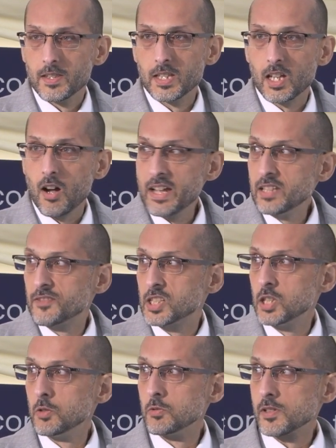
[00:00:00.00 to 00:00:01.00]
The kind of
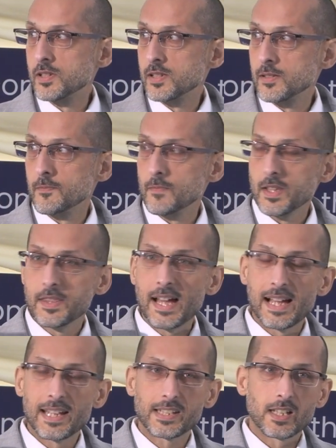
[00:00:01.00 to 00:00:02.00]
tools
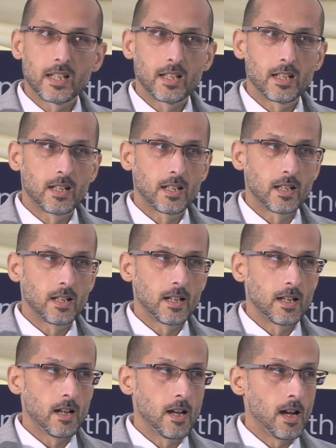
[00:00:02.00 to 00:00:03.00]
that
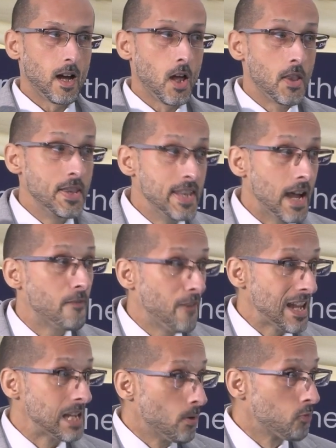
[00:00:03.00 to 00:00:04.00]
are
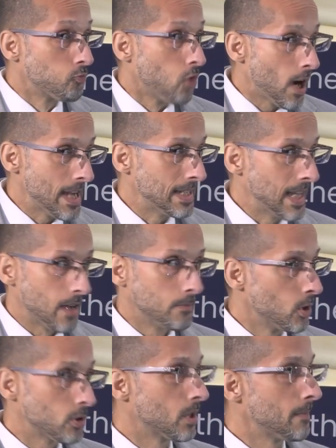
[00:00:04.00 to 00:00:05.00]
available right now, I'm
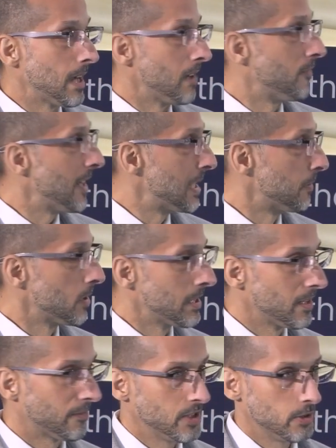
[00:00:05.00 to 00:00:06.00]
not talking about available in
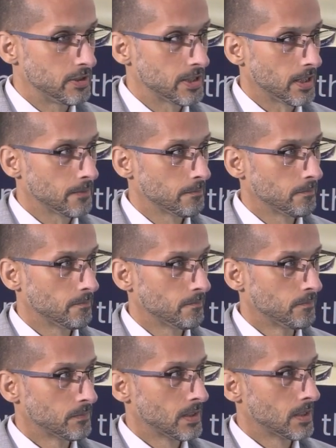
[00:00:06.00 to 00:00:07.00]
the future,
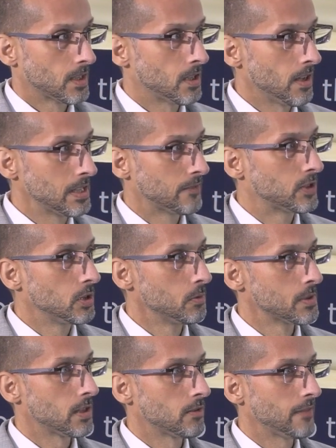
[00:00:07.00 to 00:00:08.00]
the kind of
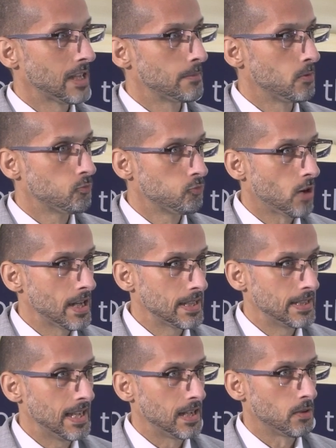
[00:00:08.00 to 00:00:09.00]
tools that are available right
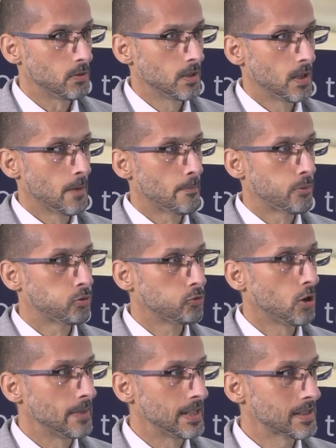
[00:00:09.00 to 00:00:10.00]
now
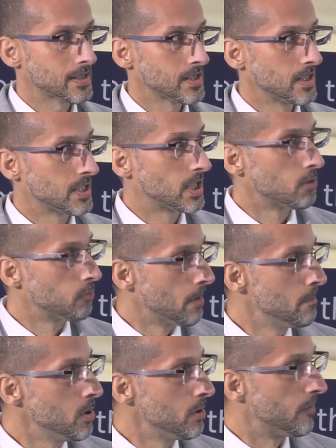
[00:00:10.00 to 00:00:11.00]
promise to
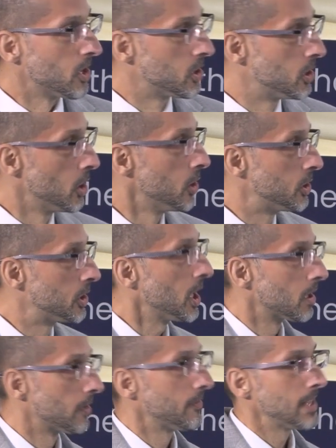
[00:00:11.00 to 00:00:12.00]
remove a good
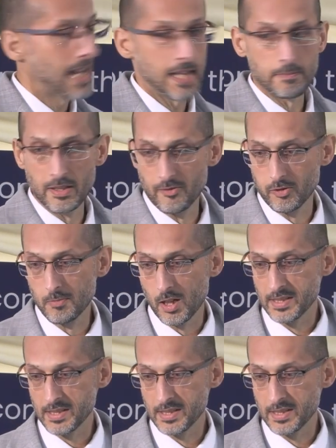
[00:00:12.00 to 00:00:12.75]
chunk of the admin from our